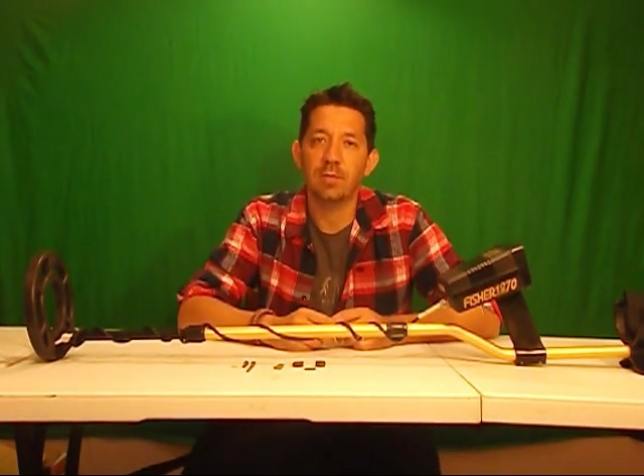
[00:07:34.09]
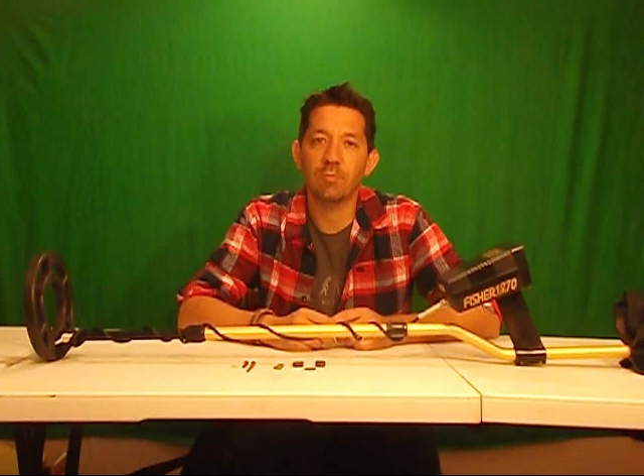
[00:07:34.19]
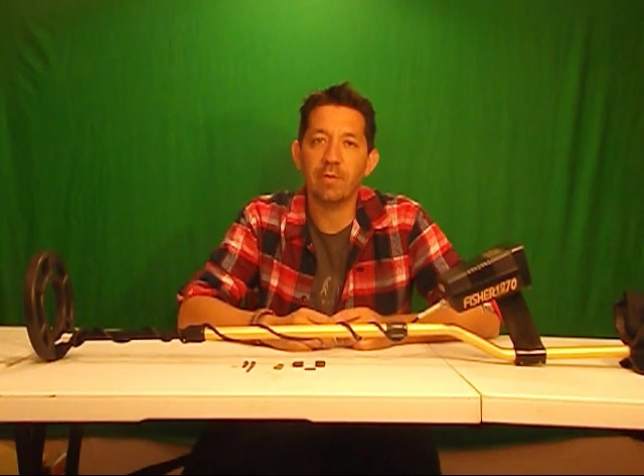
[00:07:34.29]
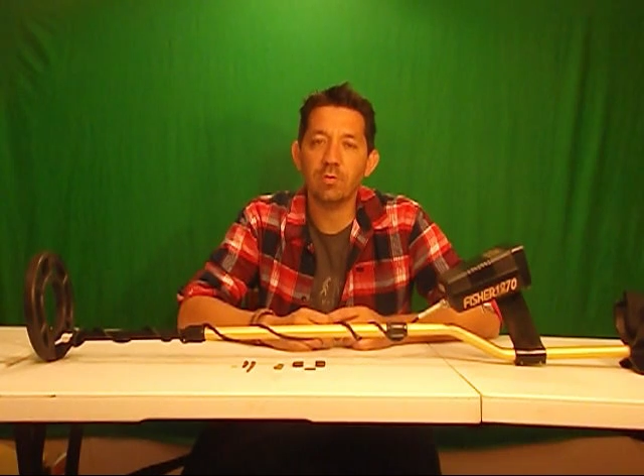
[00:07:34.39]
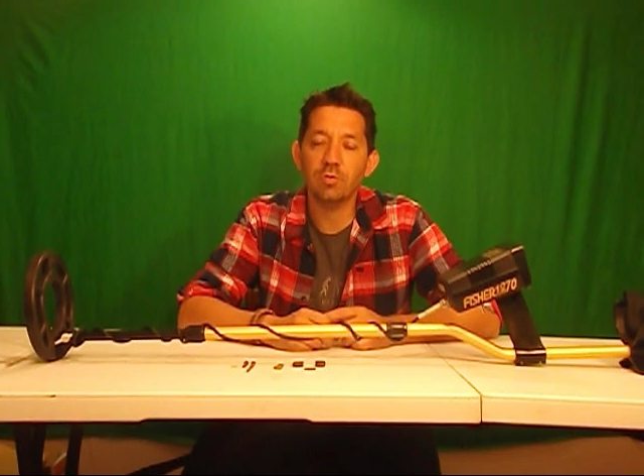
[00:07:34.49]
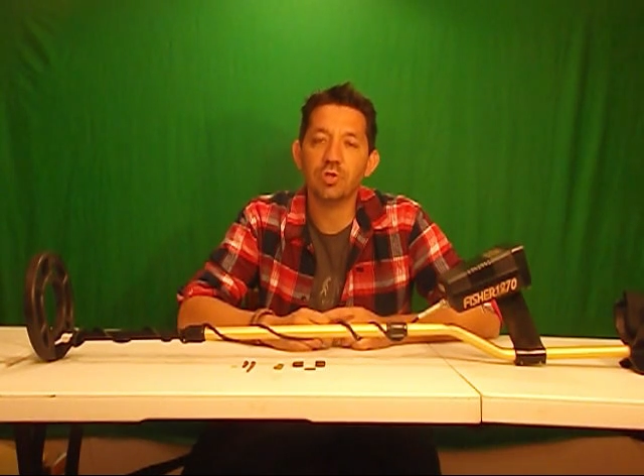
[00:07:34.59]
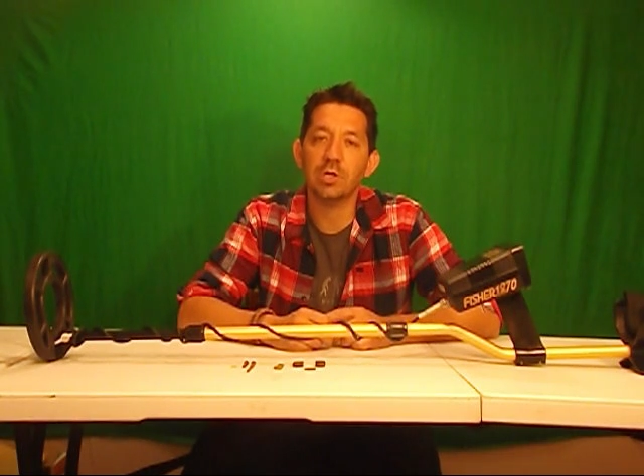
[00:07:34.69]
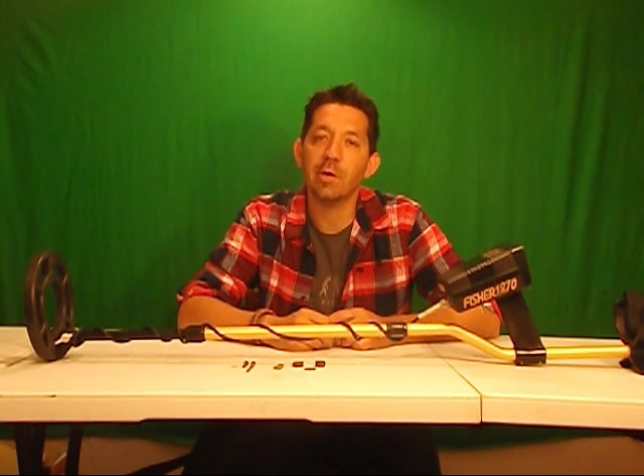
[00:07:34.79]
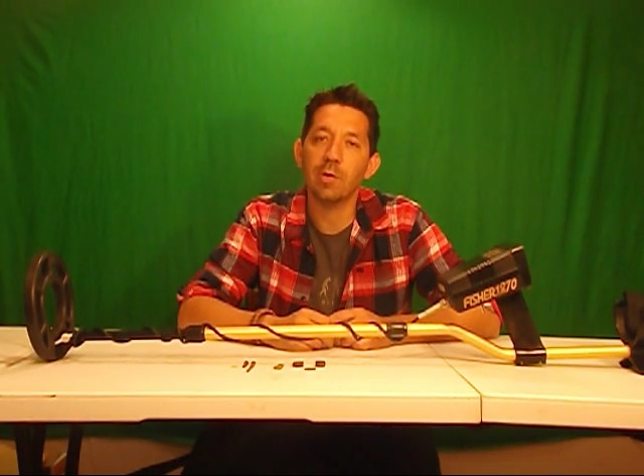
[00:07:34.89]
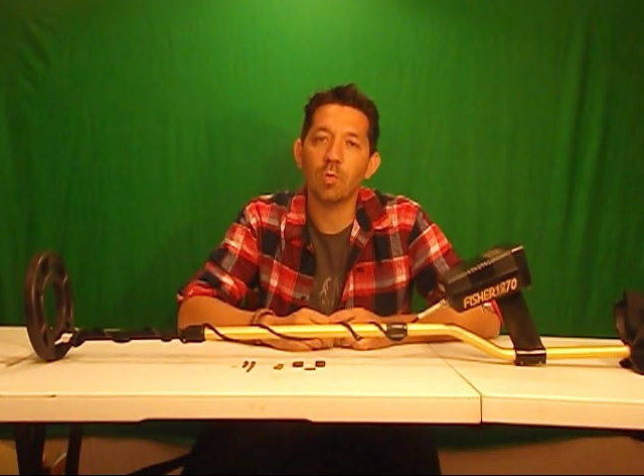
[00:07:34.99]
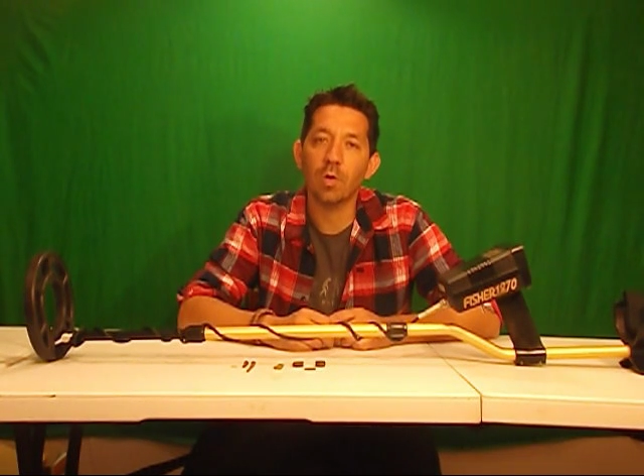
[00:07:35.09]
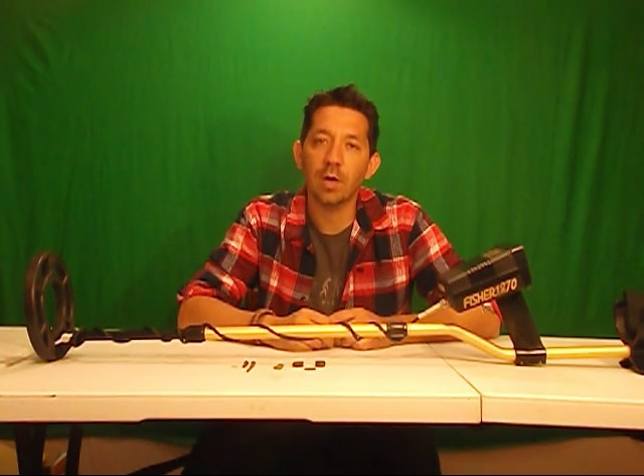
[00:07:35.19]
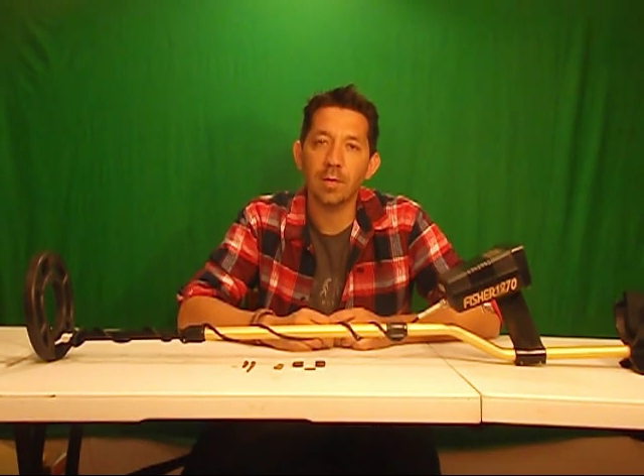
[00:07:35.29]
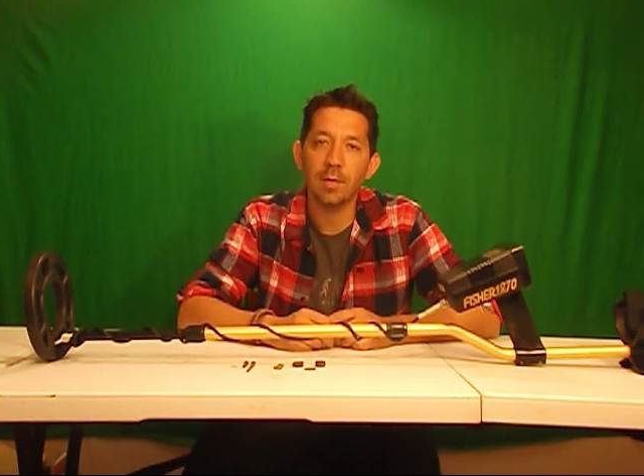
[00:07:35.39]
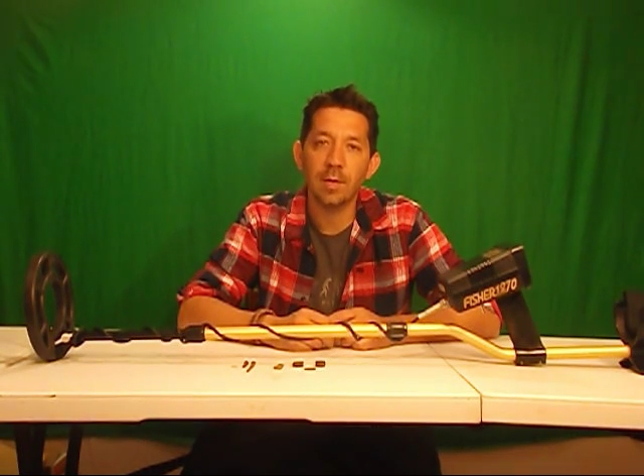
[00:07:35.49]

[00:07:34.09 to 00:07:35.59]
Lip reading: Revolutionary War